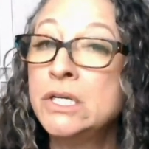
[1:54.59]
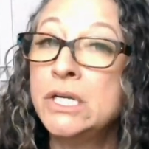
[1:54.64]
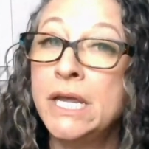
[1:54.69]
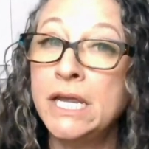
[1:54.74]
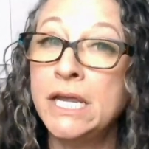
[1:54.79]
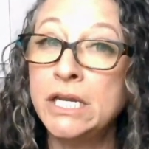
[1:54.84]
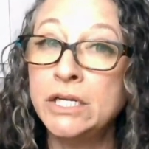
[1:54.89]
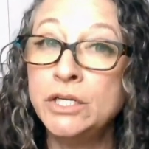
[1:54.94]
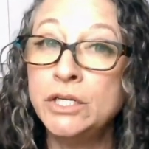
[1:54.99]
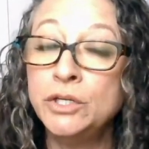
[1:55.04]

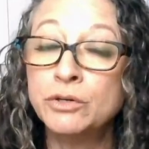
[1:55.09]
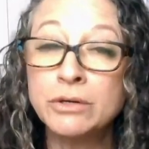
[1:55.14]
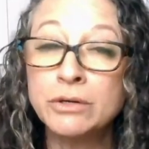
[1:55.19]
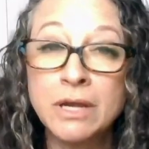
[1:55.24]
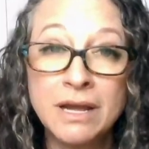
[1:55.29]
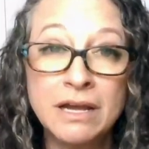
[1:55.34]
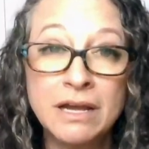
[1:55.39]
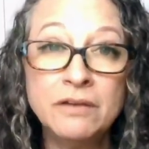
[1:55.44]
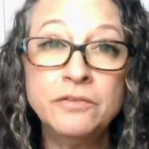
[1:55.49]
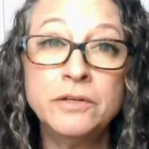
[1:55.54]
and you're
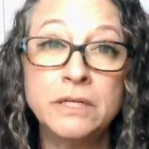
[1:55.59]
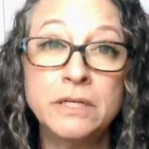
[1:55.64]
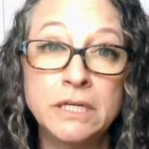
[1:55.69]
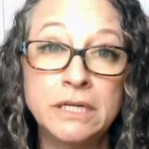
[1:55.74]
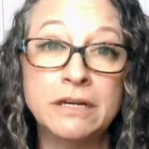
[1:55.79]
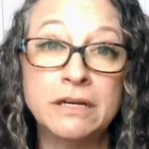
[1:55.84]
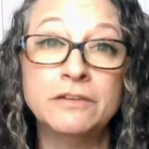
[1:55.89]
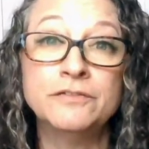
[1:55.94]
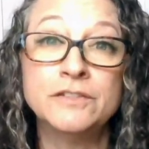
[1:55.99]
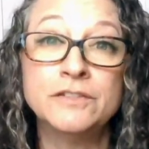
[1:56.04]
confident
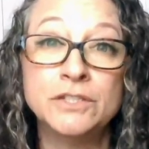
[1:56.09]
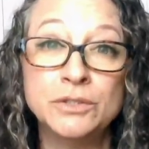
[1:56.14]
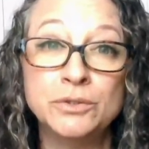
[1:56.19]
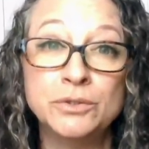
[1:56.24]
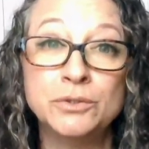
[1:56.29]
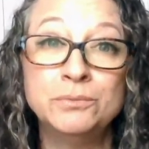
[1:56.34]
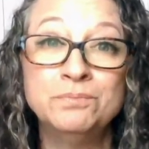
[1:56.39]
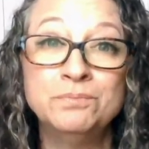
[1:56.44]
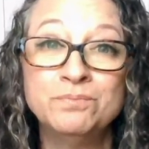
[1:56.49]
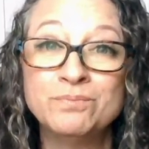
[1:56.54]
enough
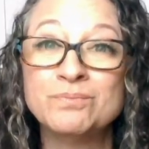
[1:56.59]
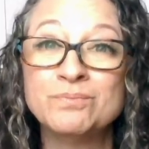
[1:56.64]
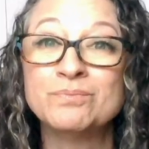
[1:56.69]
to